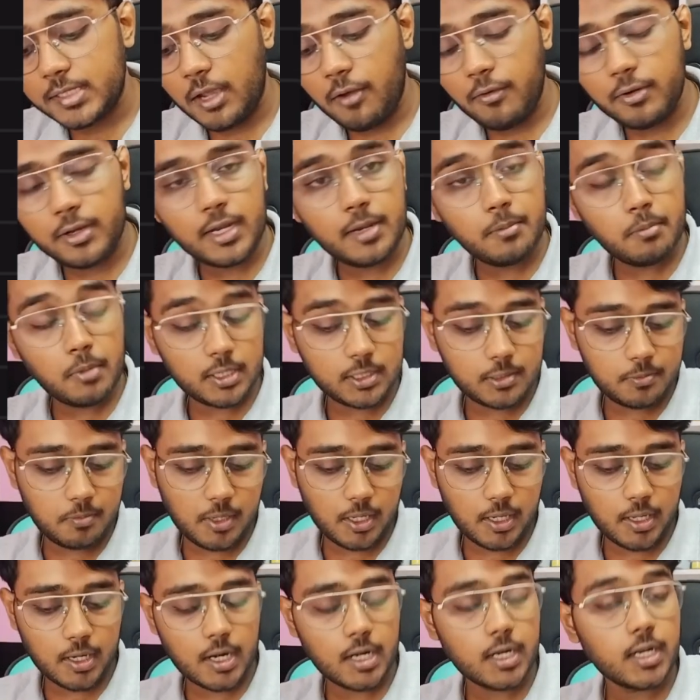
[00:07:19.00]
must be
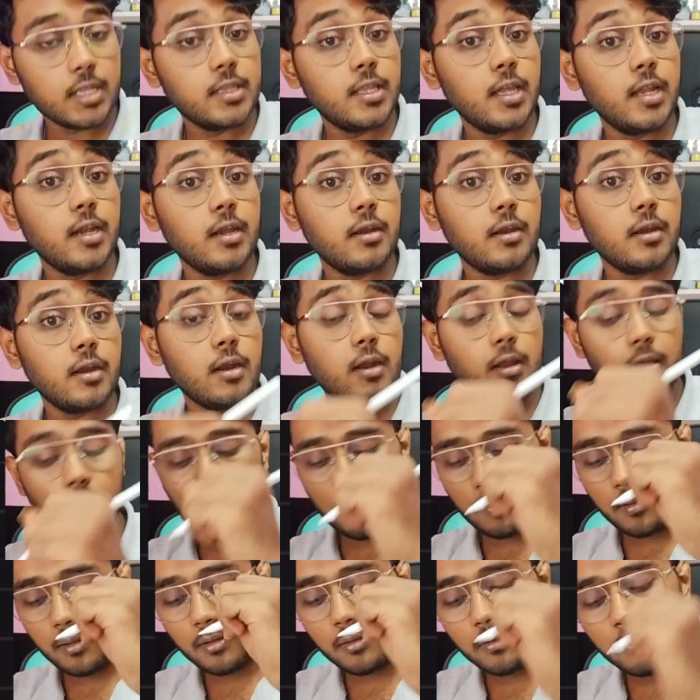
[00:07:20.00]
greater than
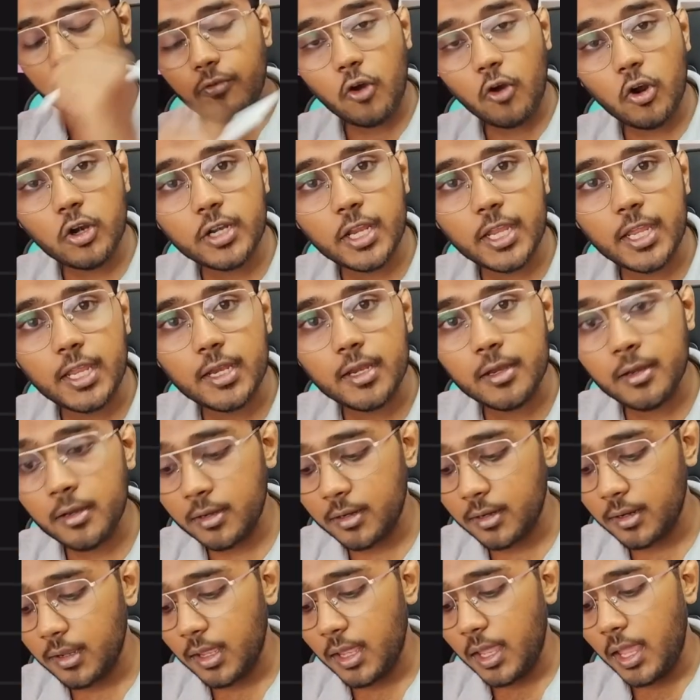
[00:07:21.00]
14
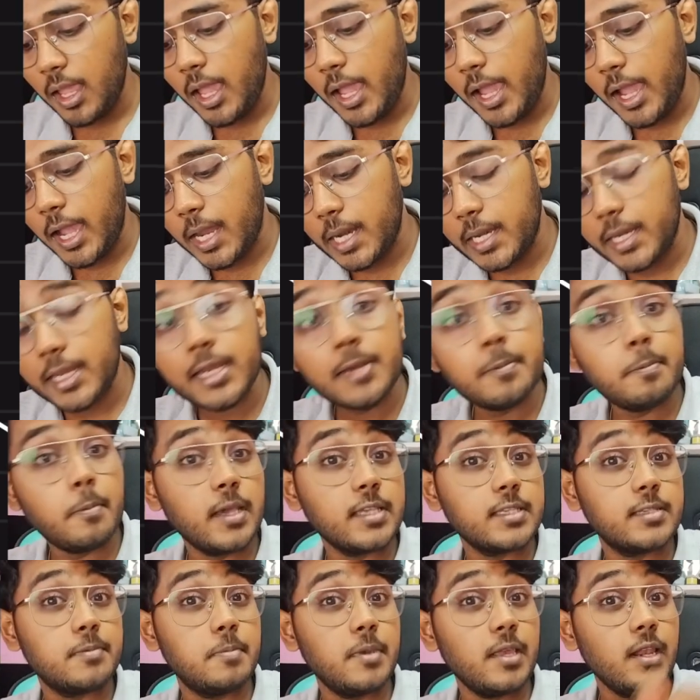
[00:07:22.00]
and it
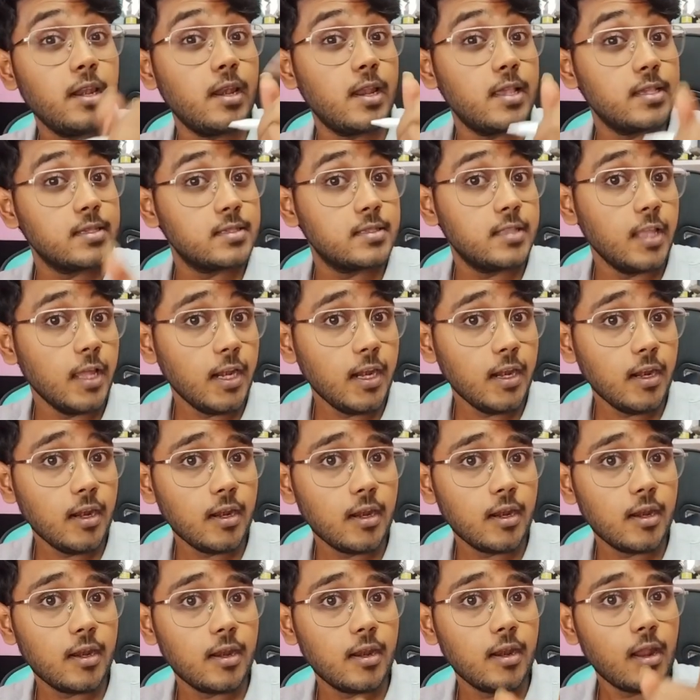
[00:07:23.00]
must be less than
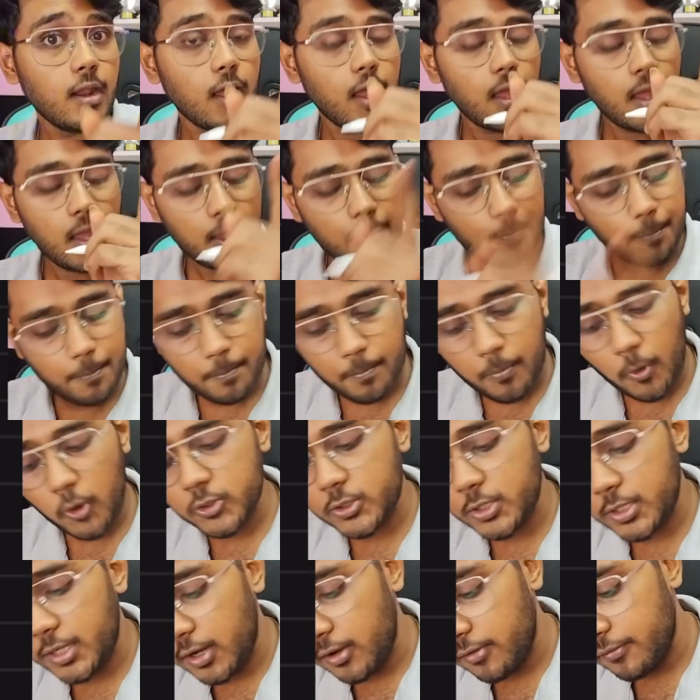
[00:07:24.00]

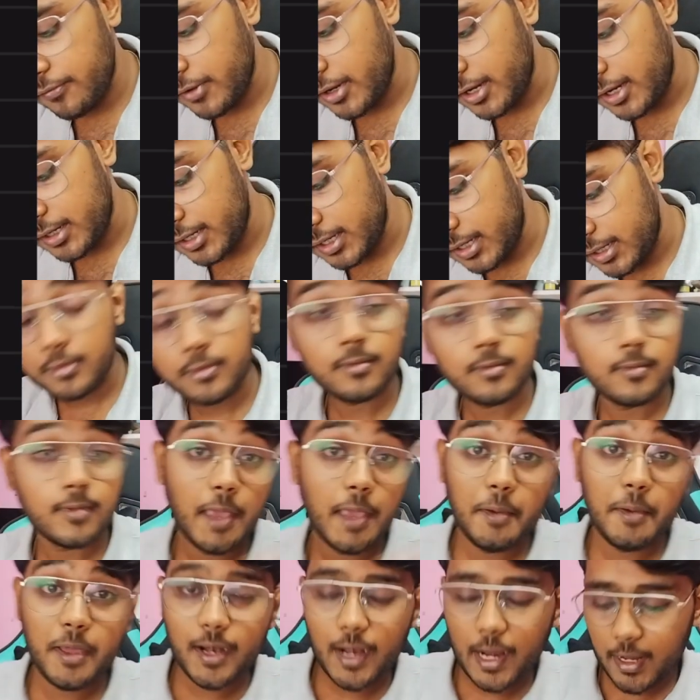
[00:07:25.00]
positive infinity. Am
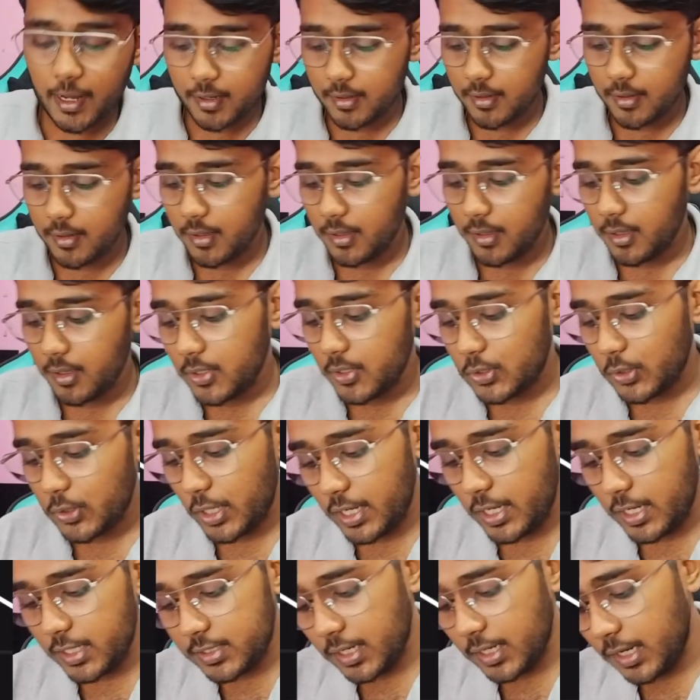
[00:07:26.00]
I right? So
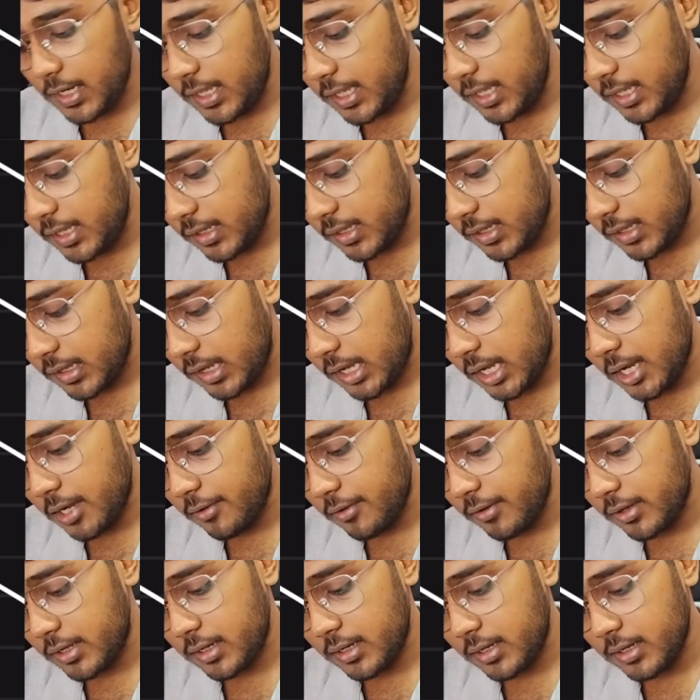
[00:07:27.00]
initially
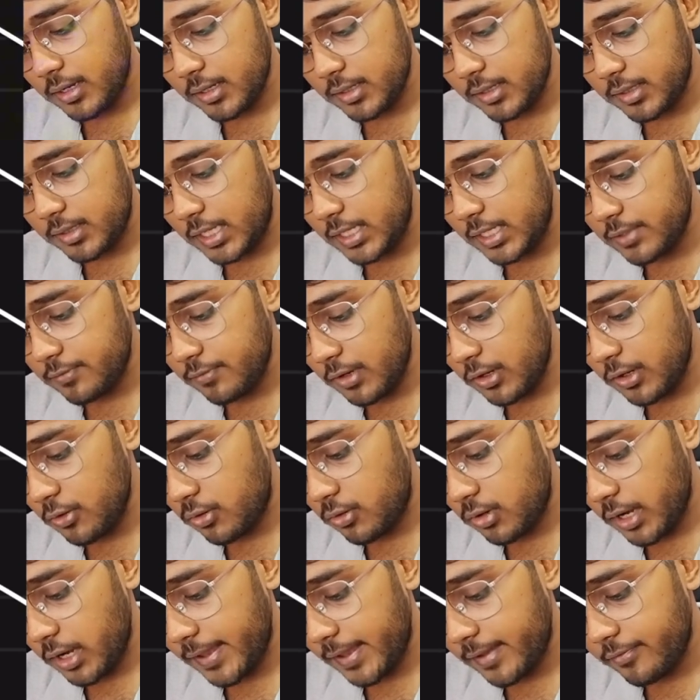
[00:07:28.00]
our things will look
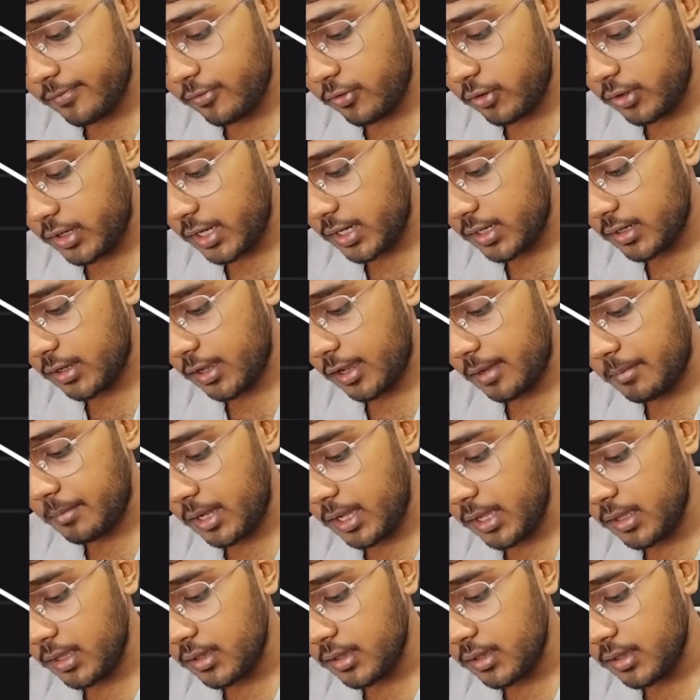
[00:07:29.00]
like 14 comma